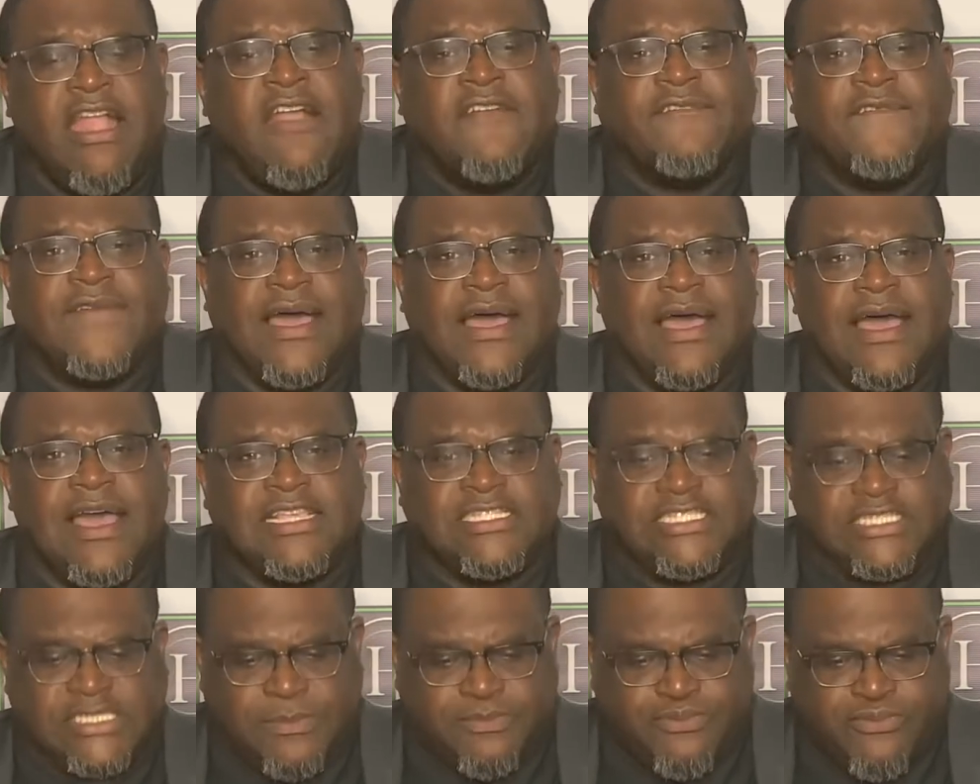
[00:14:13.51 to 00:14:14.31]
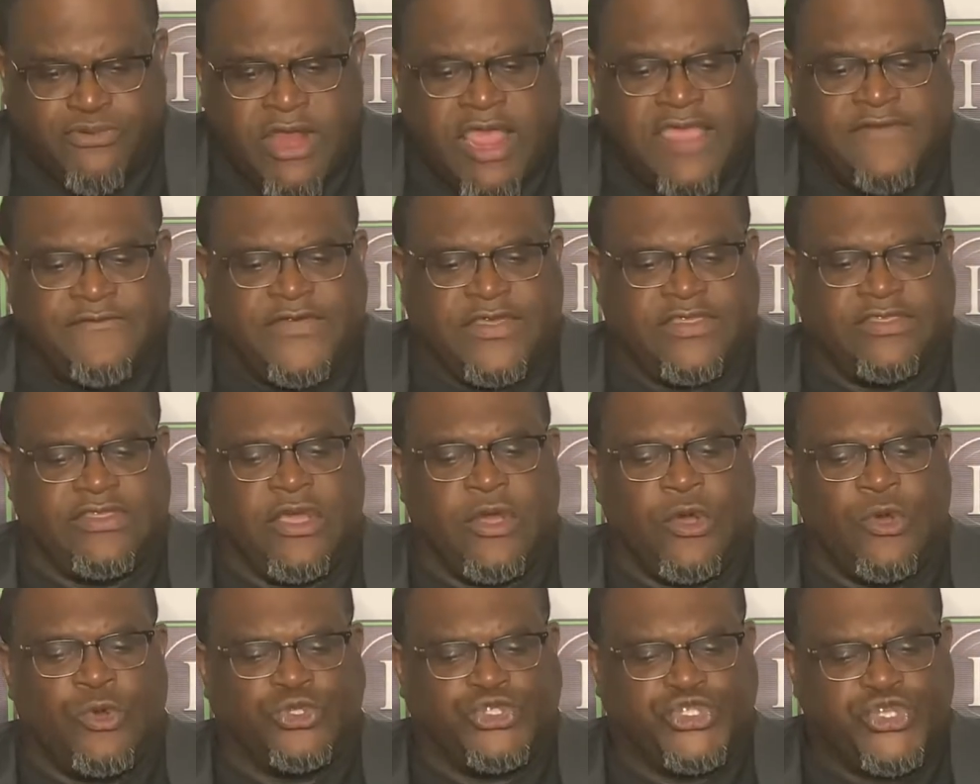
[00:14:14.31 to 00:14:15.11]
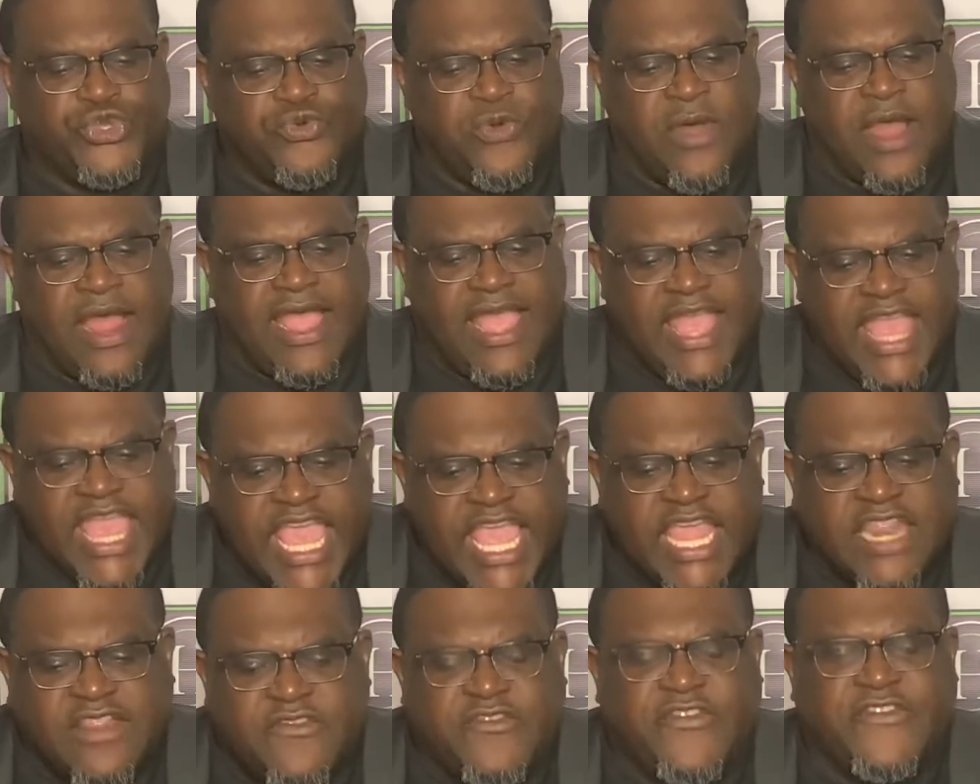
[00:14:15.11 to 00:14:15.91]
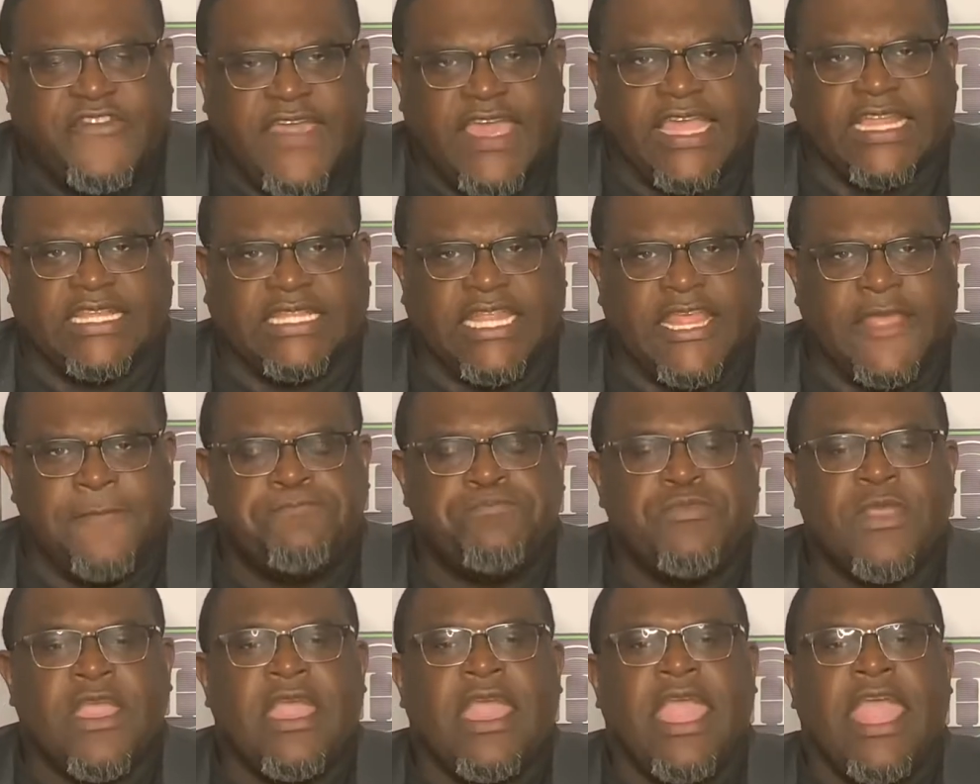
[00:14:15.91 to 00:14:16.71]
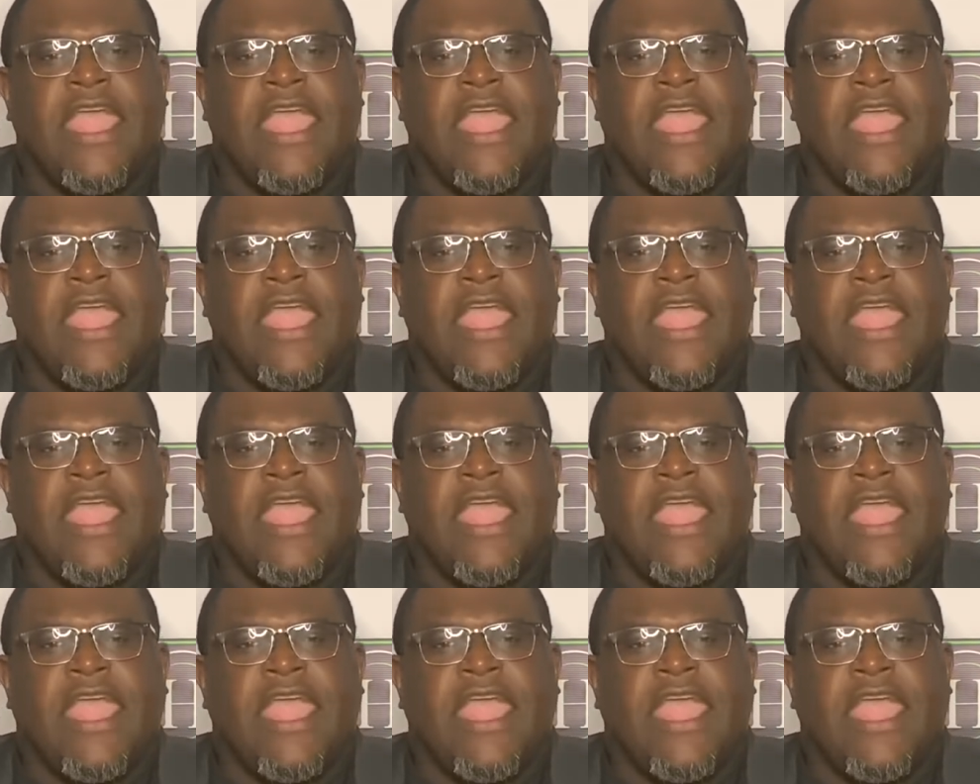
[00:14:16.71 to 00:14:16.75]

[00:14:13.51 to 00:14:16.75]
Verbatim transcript: for us to pray for those who are infected